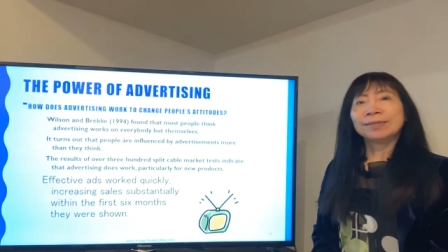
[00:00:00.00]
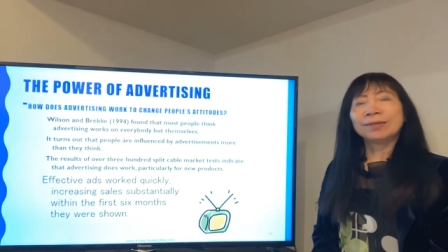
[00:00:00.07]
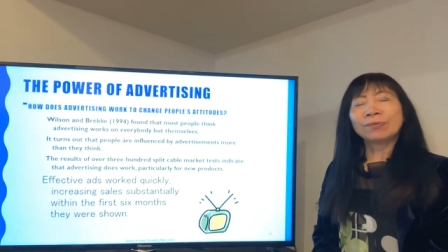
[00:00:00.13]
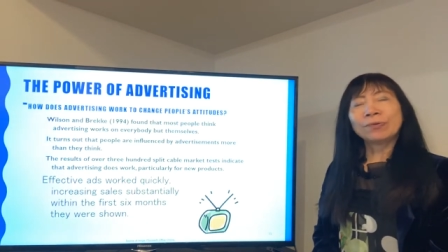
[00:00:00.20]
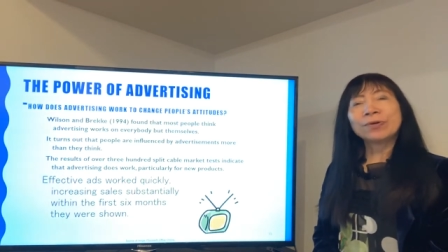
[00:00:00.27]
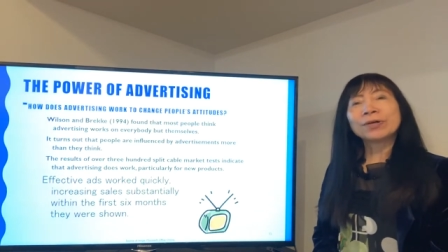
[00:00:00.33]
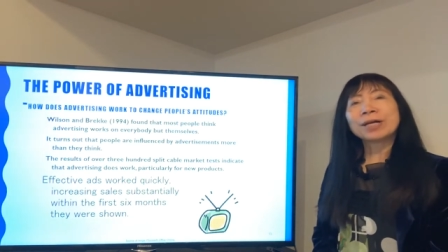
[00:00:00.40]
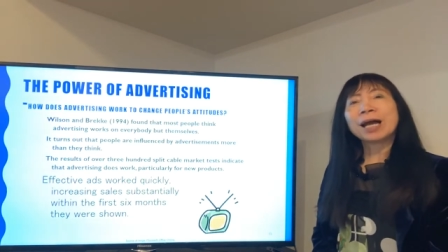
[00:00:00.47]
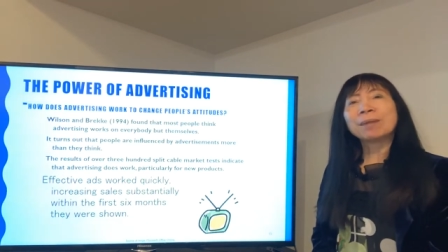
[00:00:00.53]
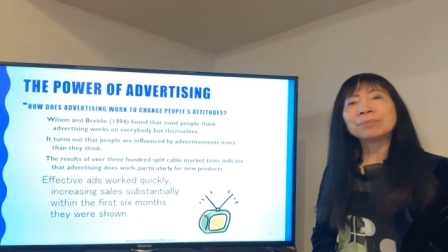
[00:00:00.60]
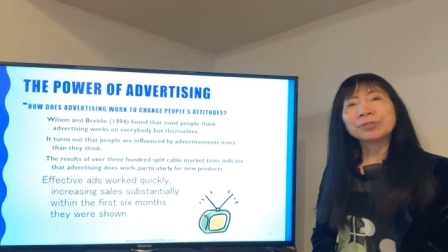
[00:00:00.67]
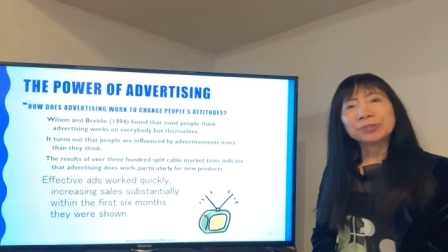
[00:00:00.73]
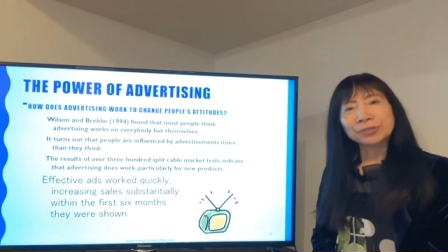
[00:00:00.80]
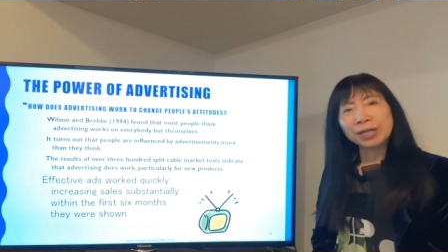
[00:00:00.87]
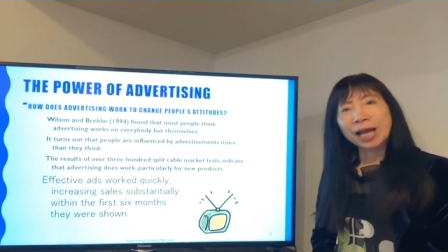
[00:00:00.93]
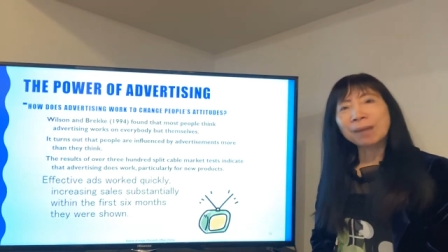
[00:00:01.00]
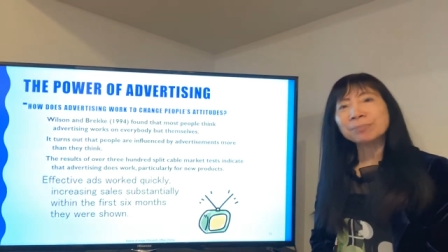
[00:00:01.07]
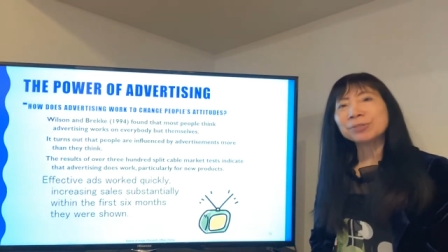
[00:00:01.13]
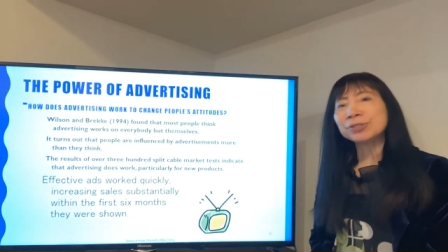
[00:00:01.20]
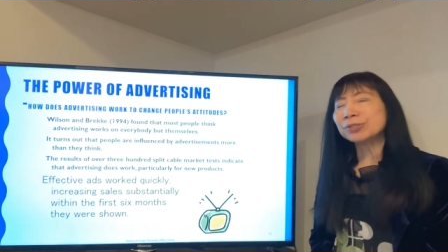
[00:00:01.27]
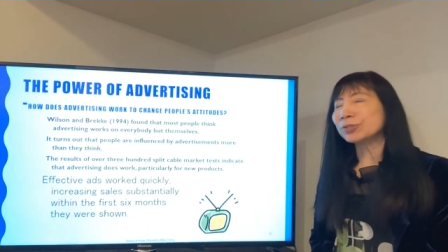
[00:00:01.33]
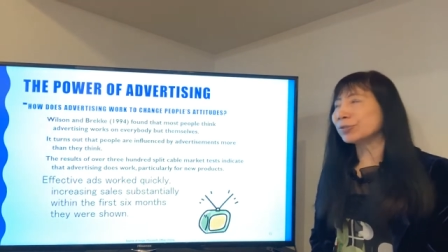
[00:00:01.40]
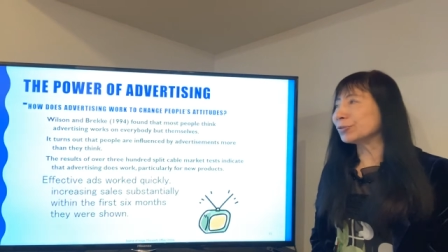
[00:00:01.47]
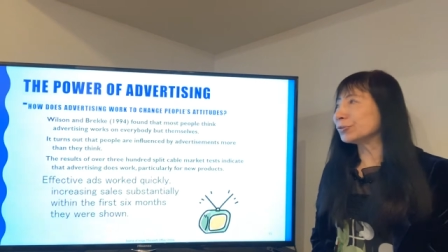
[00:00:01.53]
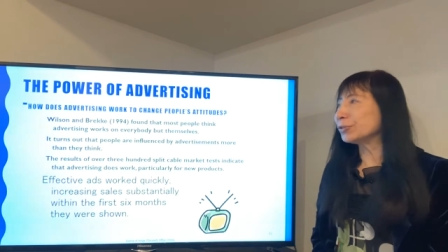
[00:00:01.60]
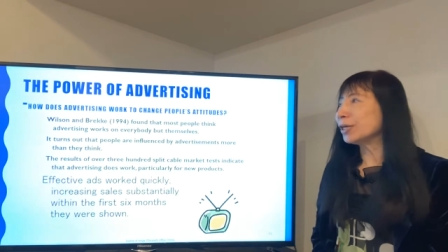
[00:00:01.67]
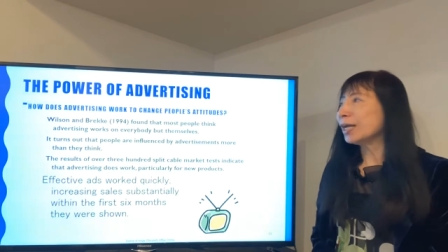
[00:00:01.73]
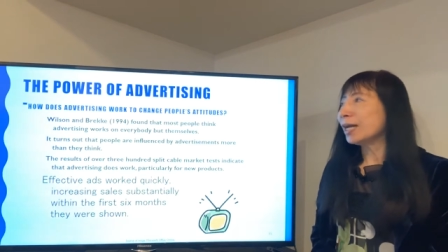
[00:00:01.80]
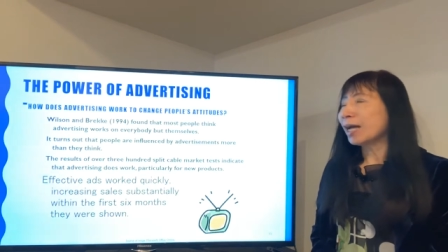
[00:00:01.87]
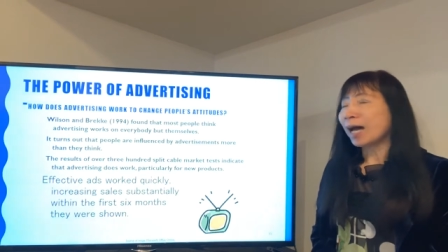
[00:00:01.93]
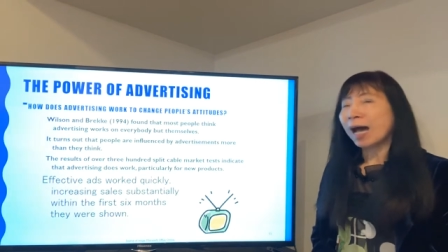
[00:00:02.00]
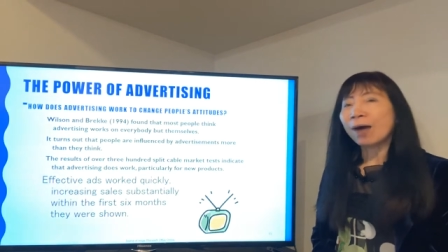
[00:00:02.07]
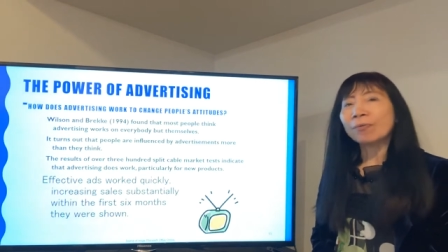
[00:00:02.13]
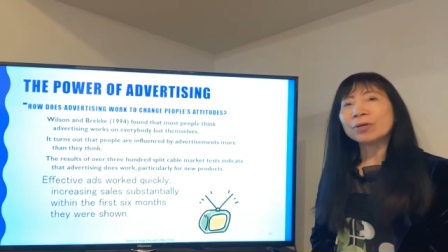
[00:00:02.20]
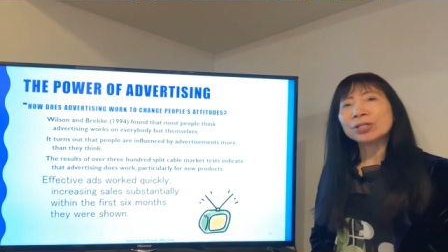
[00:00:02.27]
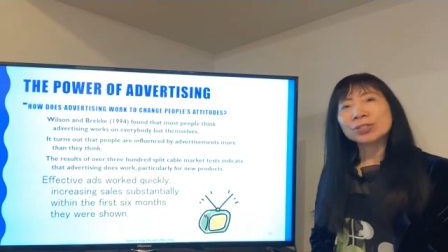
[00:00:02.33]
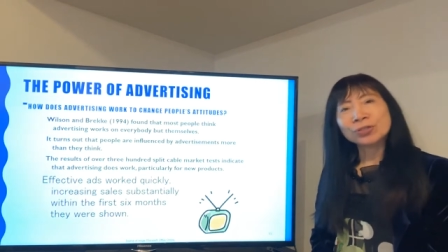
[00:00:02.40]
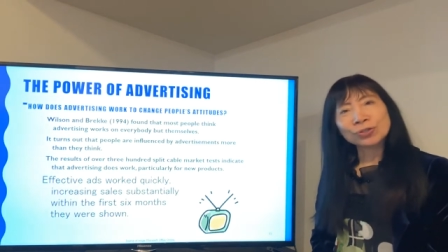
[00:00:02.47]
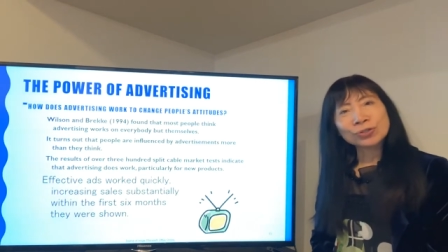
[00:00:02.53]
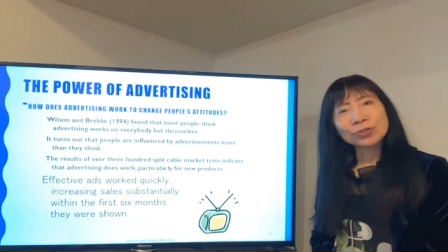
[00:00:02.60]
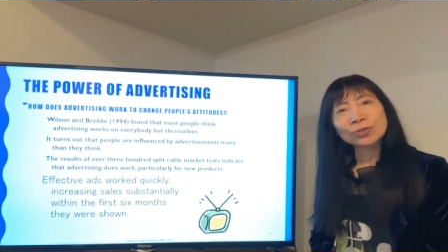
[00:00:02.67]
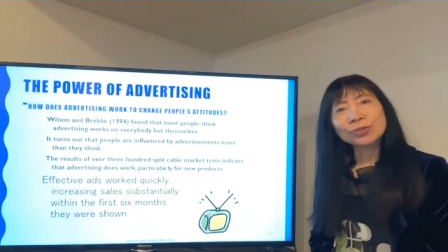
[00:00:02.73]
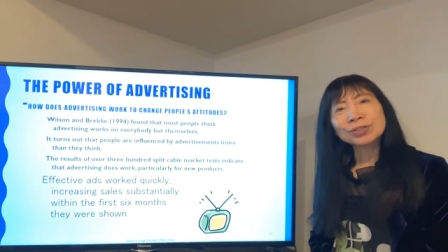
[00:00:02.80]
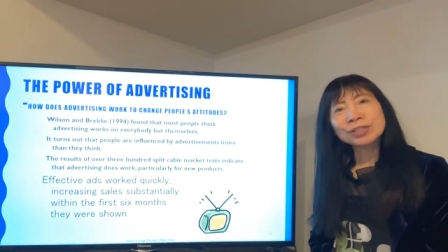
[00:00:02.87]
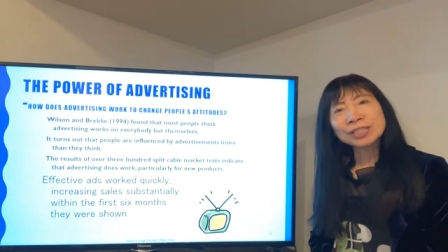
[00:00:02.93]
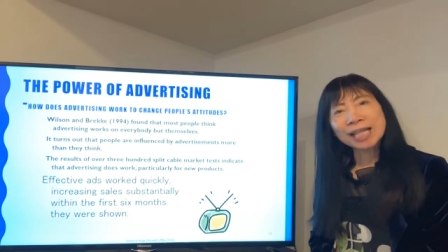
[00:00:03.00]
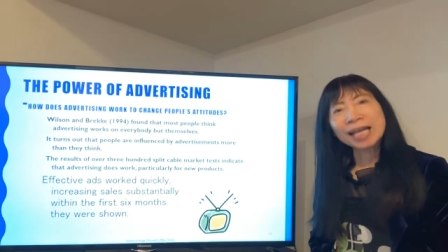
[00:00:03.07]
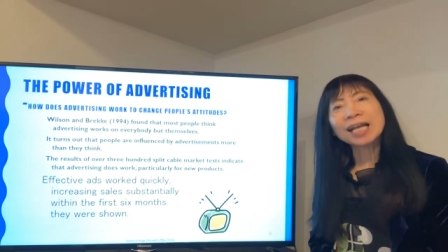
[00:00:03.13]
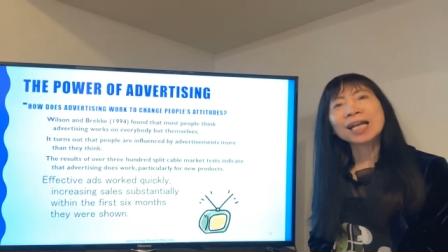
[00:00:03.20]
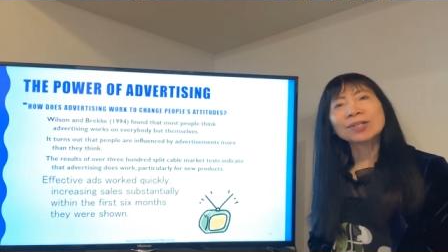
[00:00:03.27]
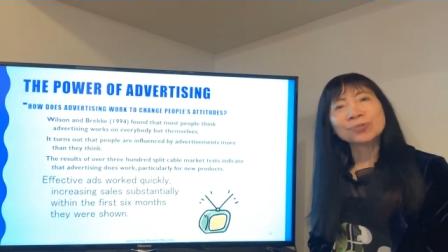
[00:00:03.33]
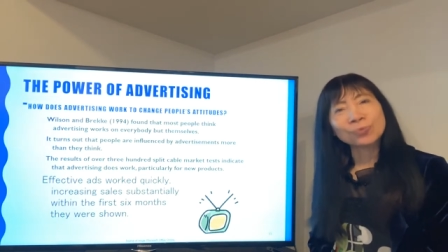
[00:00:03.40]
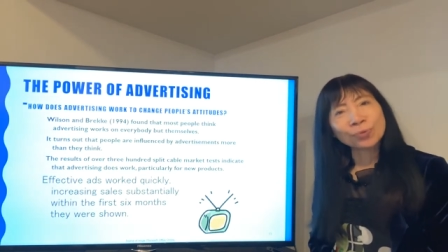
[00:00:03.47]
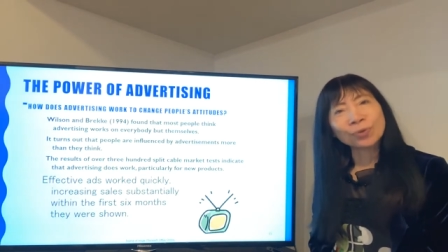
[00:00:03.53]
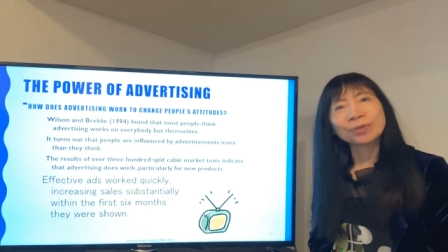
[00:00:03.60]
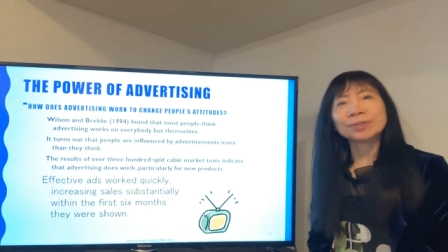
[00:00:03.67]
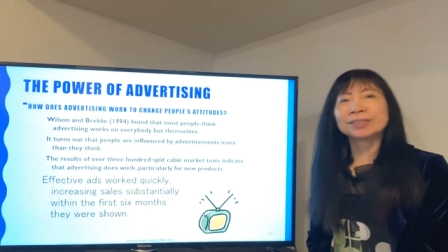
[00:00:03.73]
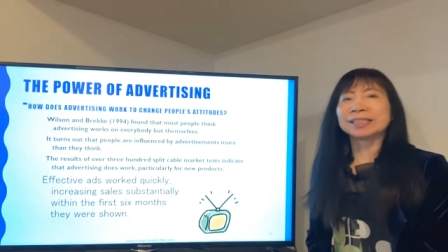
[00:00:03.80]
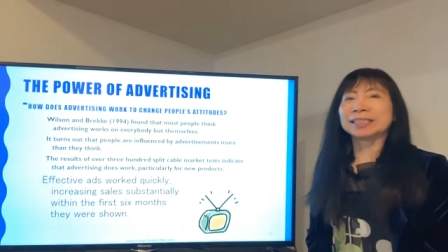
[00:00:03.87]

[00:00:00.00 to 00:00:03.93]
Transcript: Welcome to come to our social psychology world.